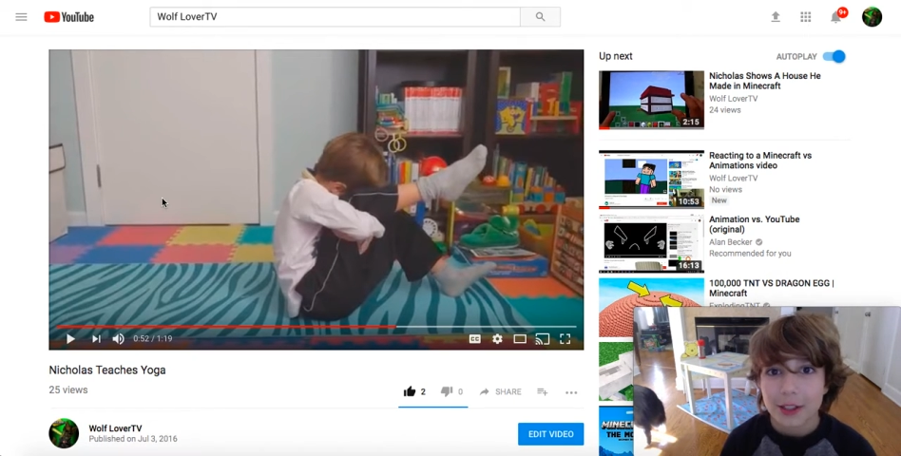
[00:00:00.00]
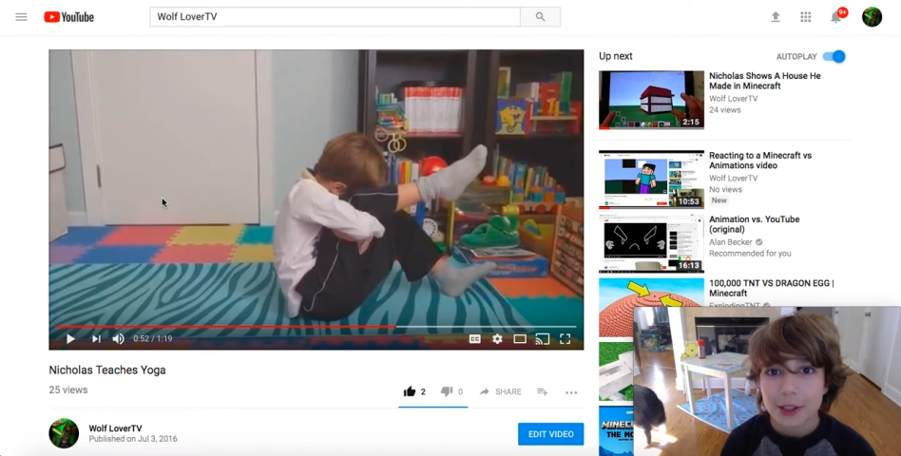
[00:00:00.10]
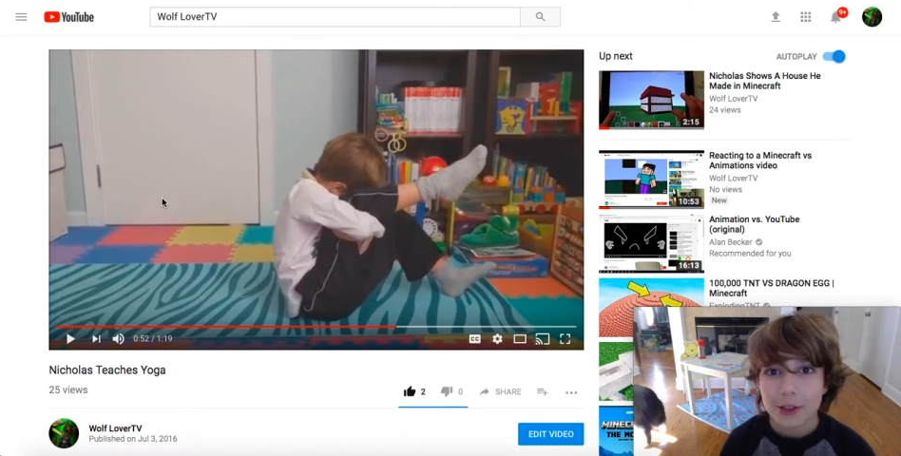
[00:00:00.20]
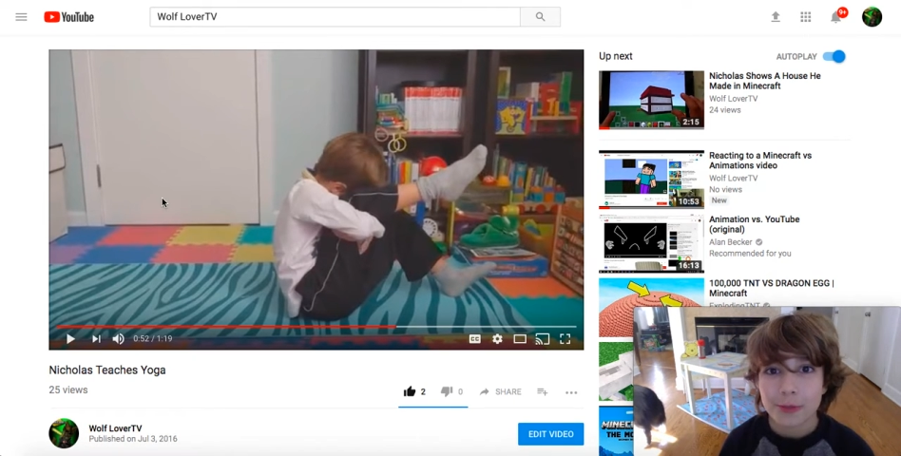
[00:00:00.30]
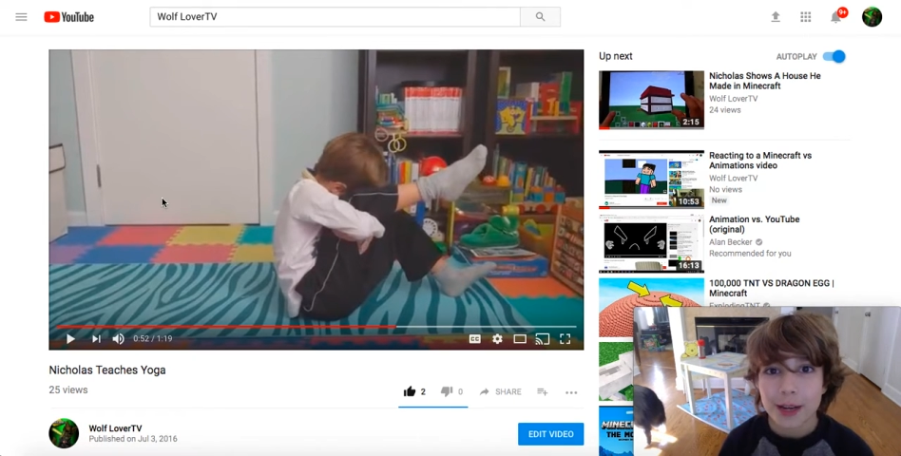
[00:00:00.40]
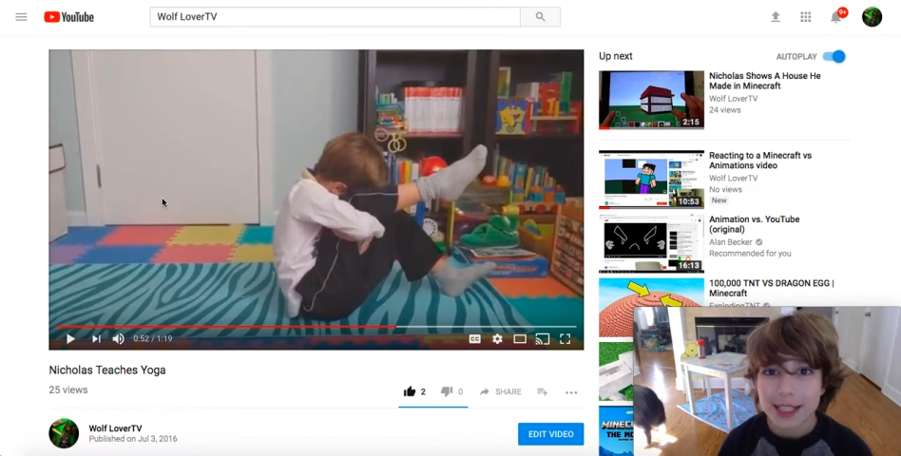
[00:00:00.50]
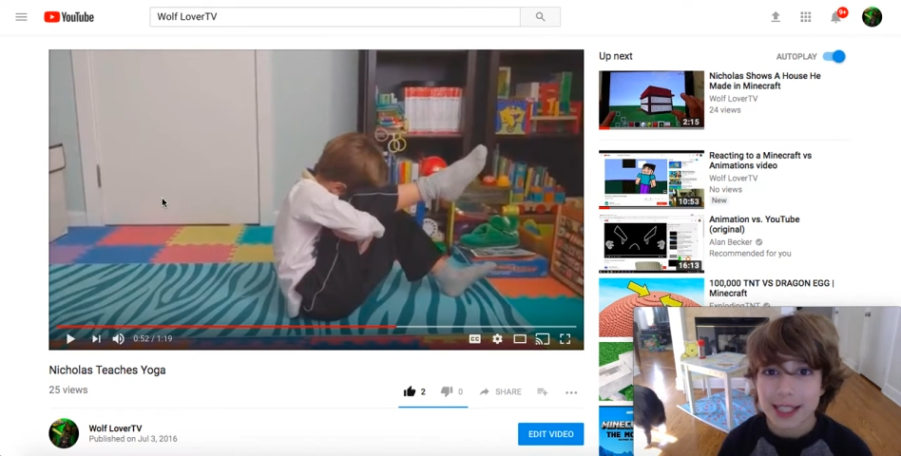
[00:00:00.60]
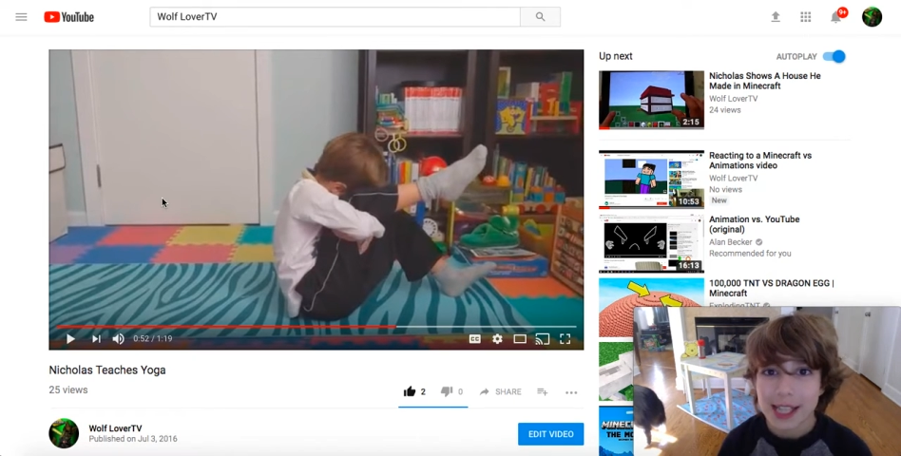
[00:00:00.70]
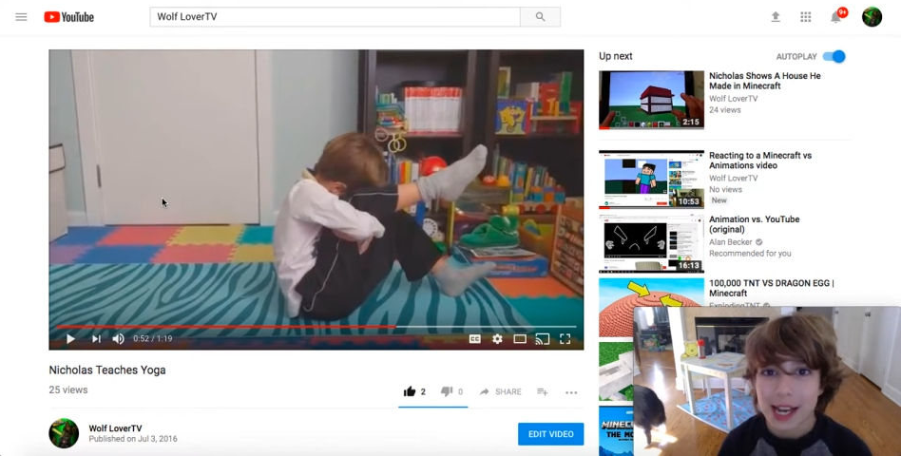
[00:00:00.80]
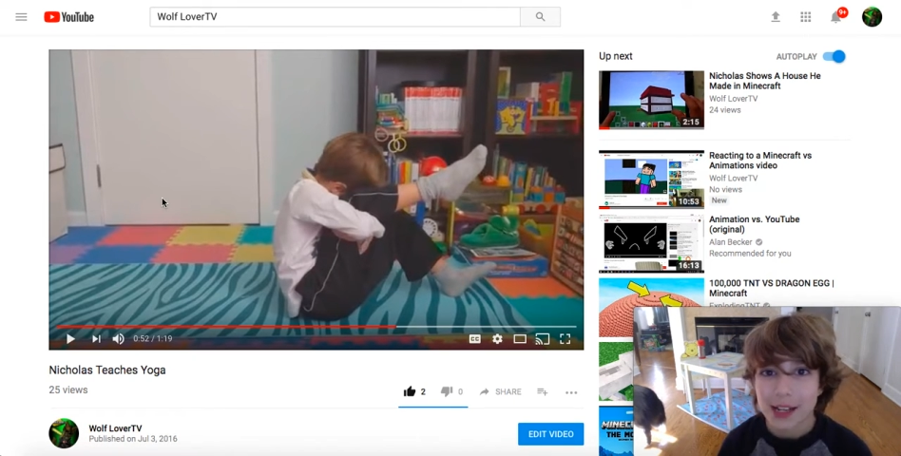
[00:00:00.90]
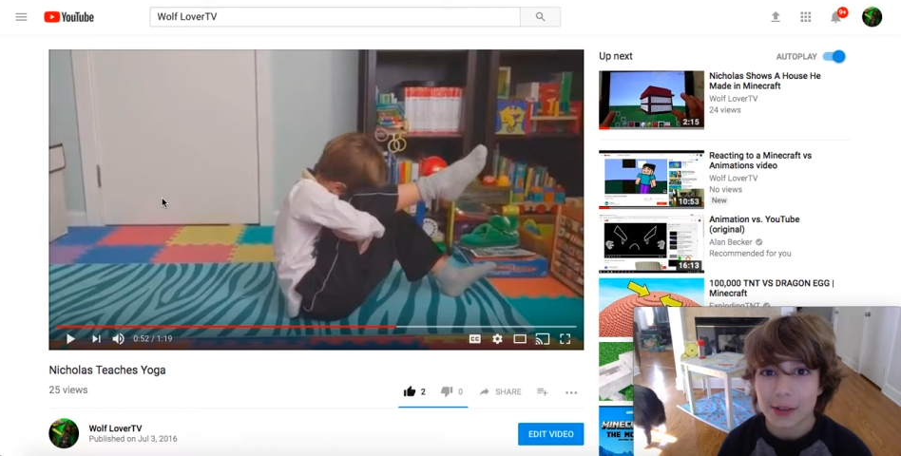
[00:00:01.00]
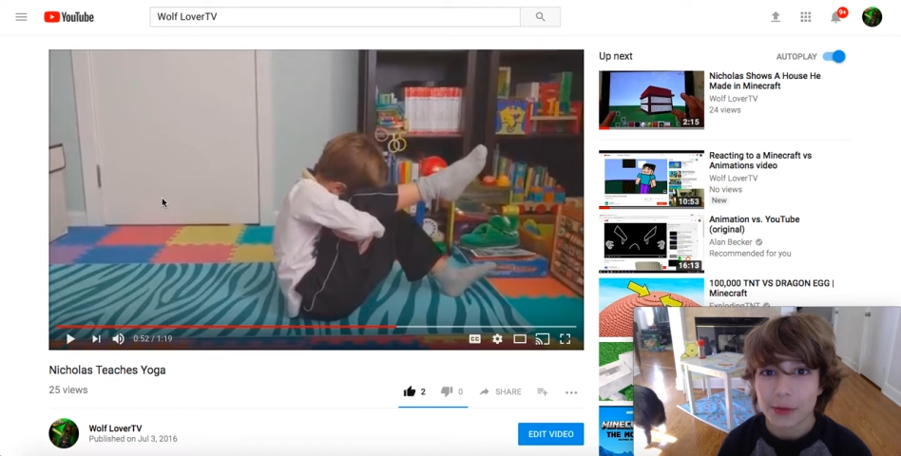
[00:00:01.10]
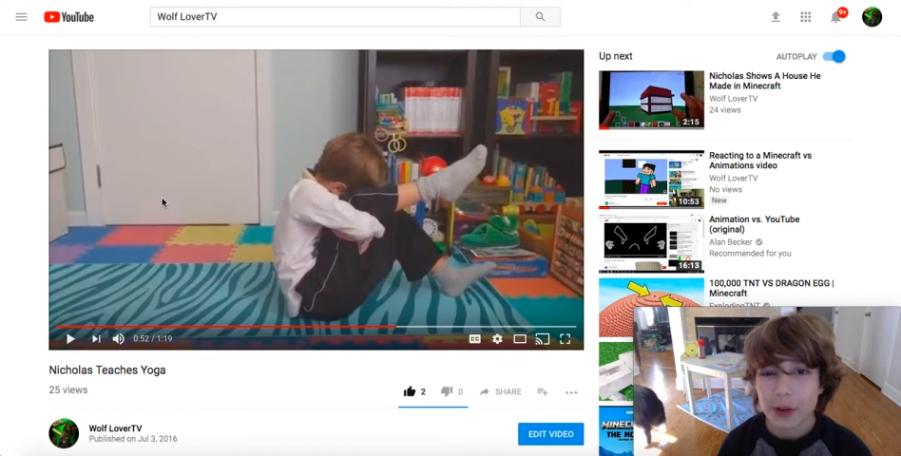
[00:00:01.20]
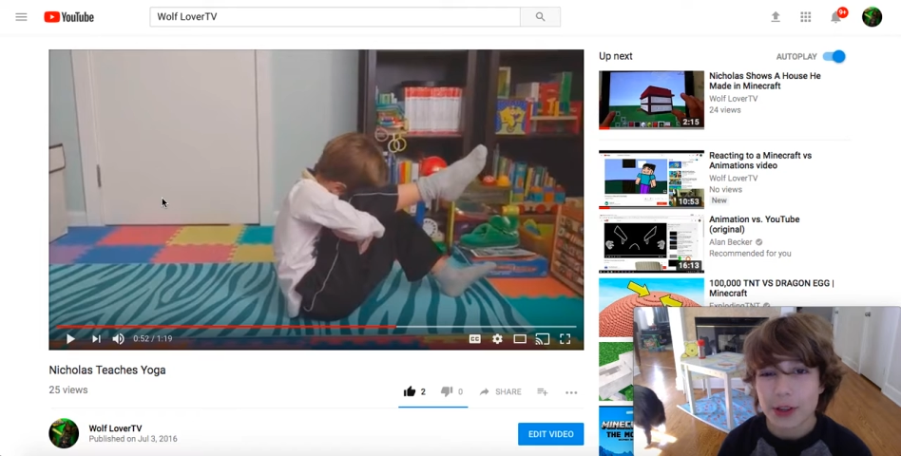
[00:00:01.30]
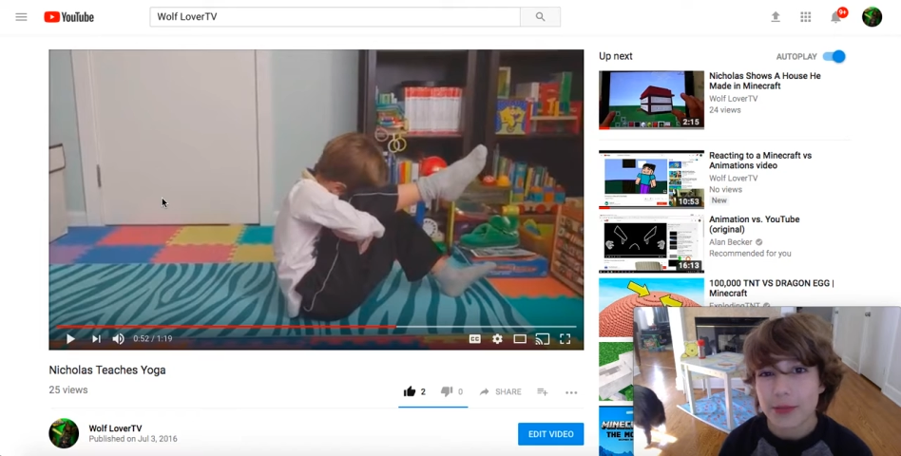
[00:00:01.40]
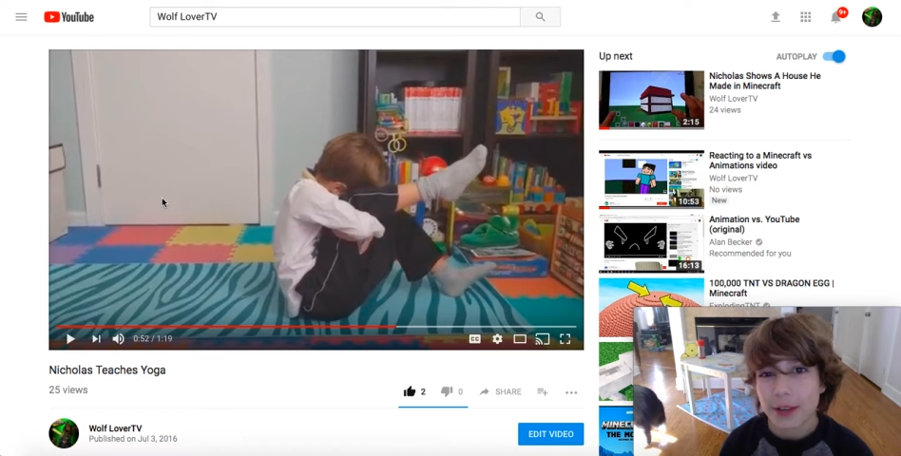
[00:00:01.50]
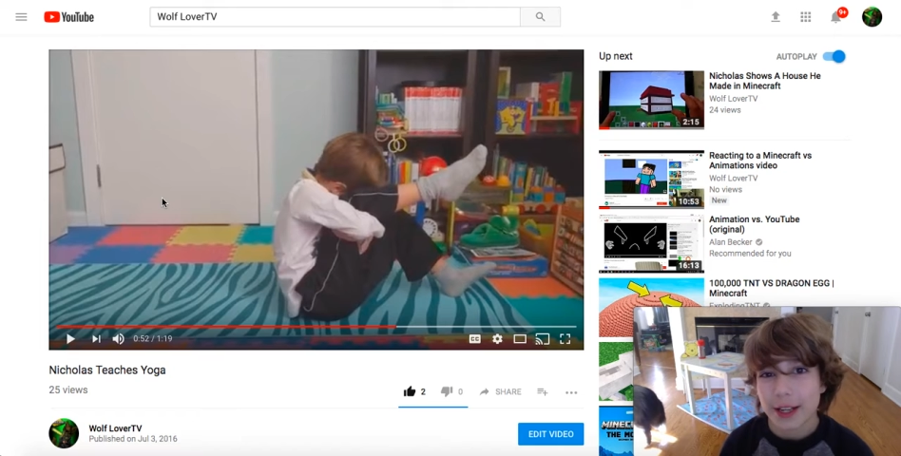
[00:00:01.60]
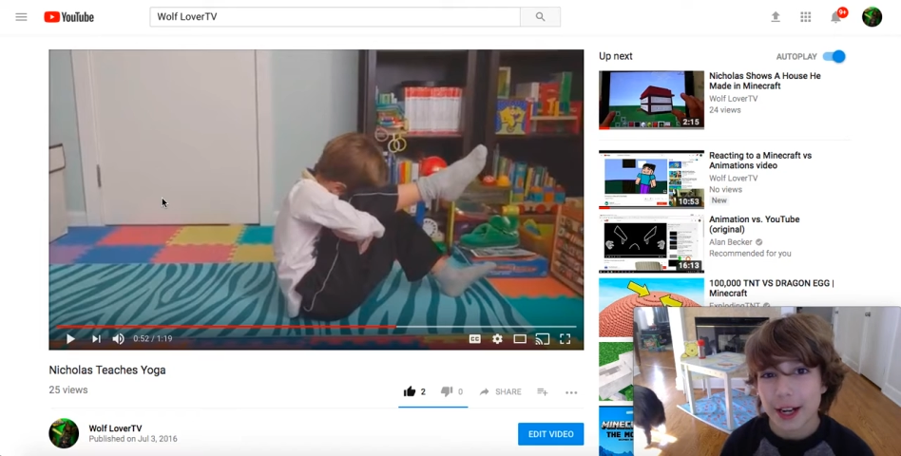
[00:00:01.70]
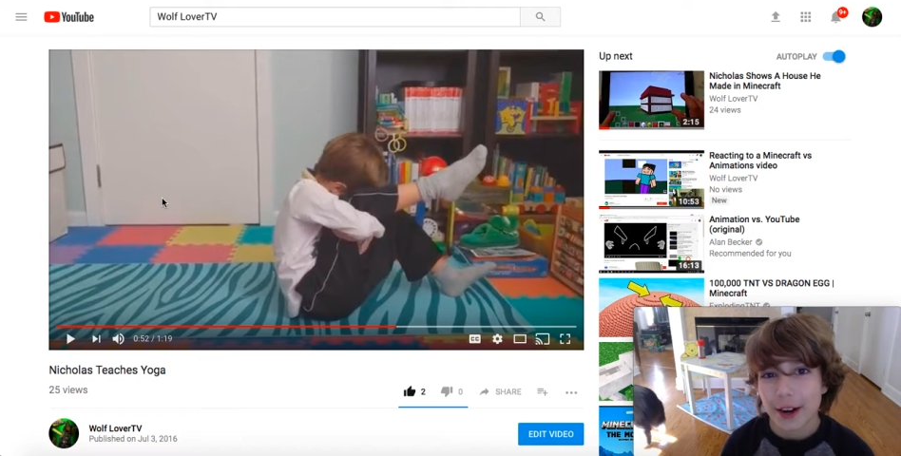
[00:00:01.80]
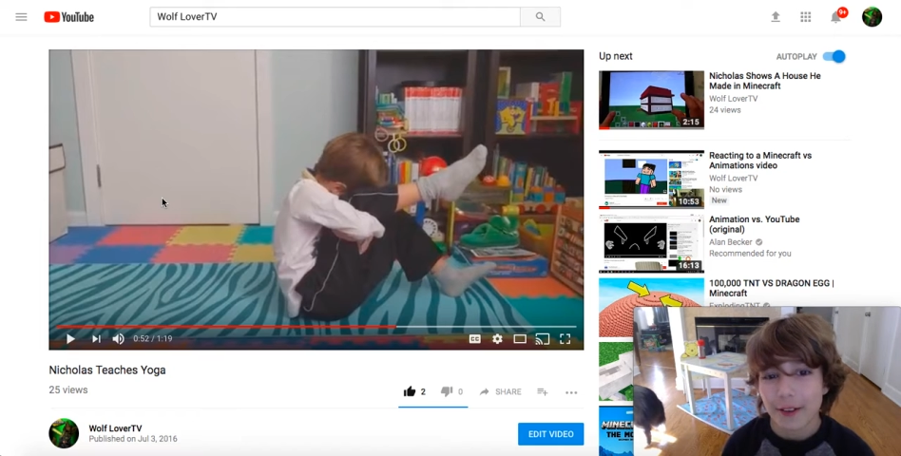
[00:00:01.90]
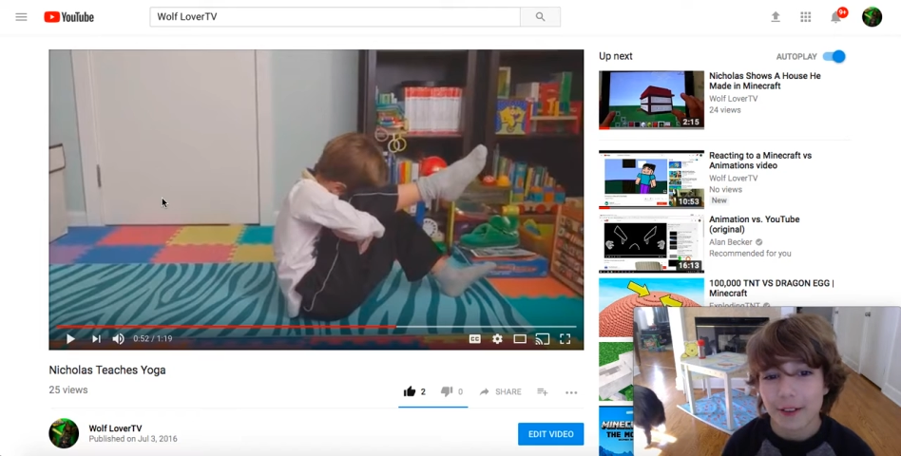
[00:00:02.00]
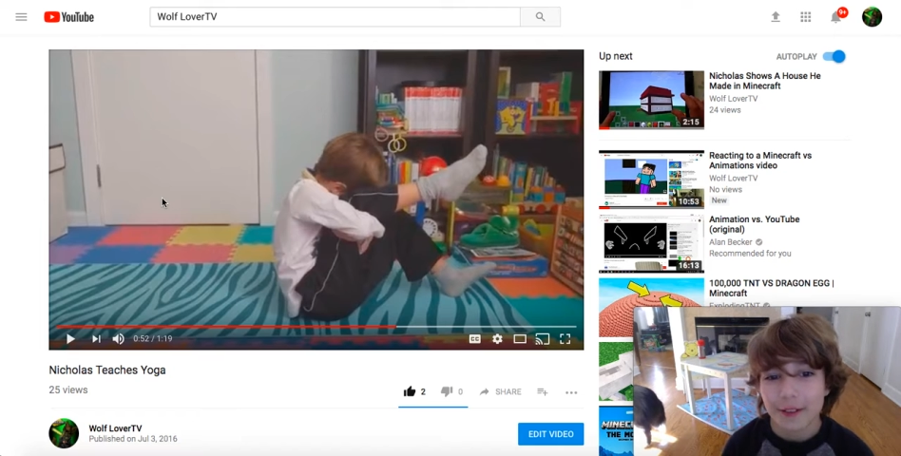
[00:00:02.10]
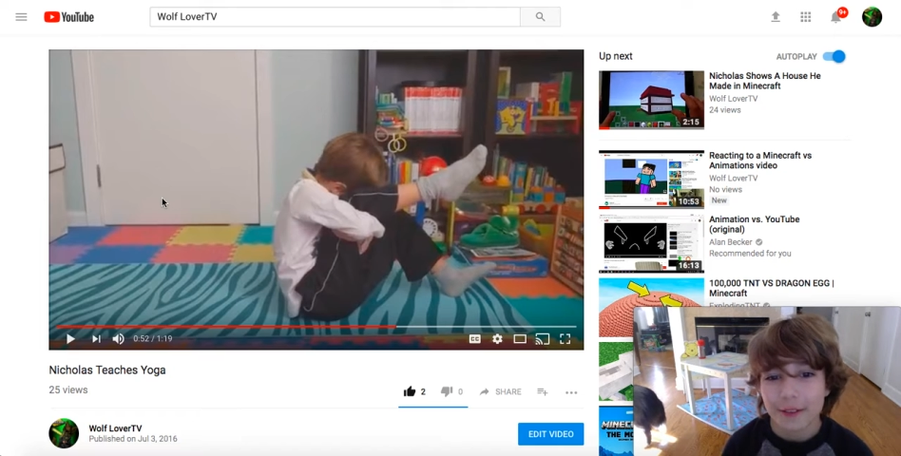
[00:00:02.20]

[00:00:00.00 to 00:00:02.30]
to my second first video,